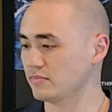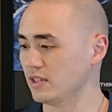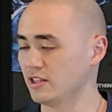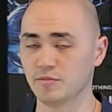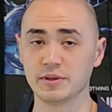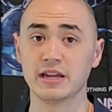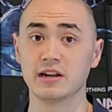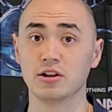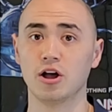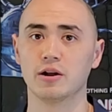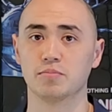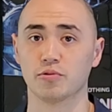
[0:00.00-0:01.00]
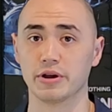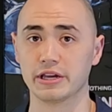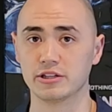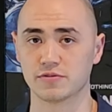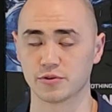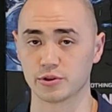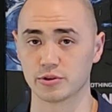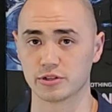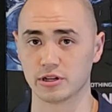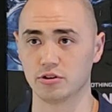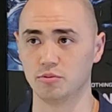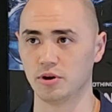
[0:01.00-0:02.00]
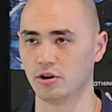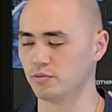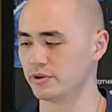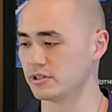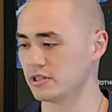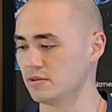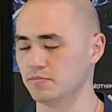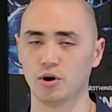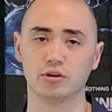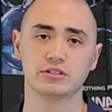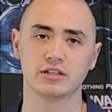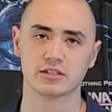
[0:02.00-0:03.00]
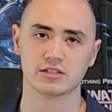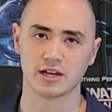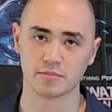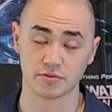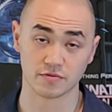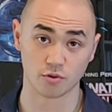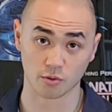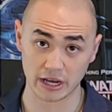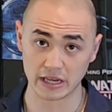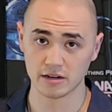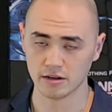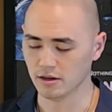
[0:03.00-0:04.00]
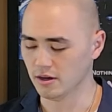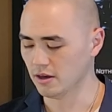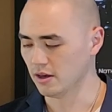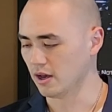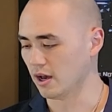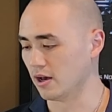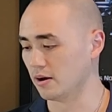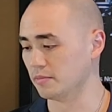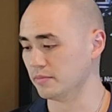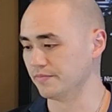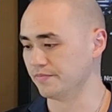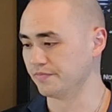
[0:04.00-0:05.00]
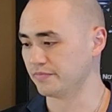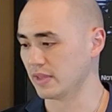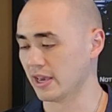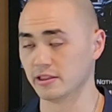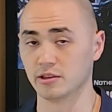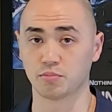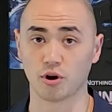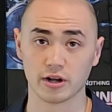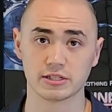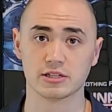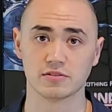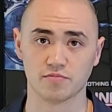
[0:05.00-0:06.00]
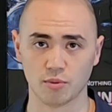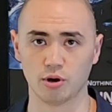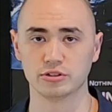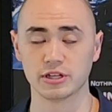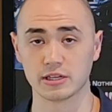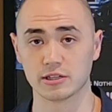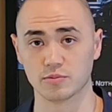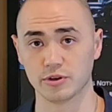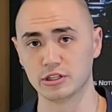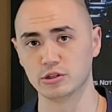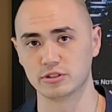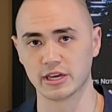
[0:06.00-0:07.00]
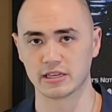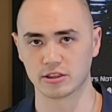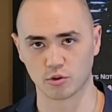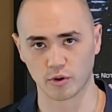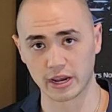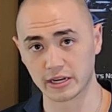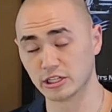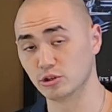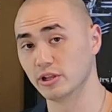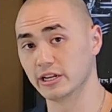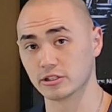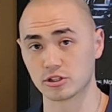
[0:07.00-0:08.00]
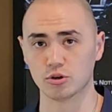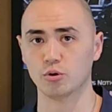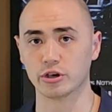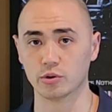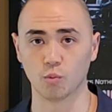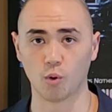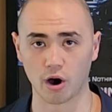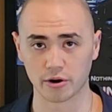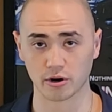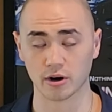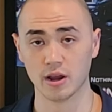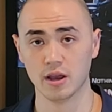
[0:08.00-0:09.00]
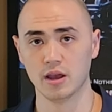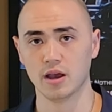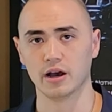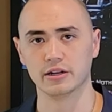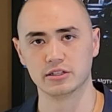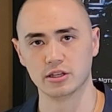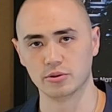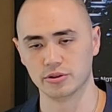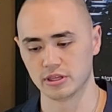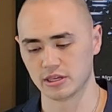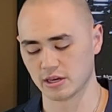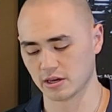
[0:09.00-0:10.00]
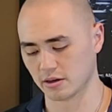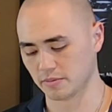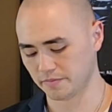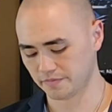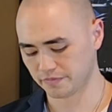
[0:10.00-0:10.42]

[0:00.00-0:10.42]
been getting a lot of praise for their single malt whiskey. Malt is a type of grain, and the process of malting is when you take the grain and you let it soak in water until the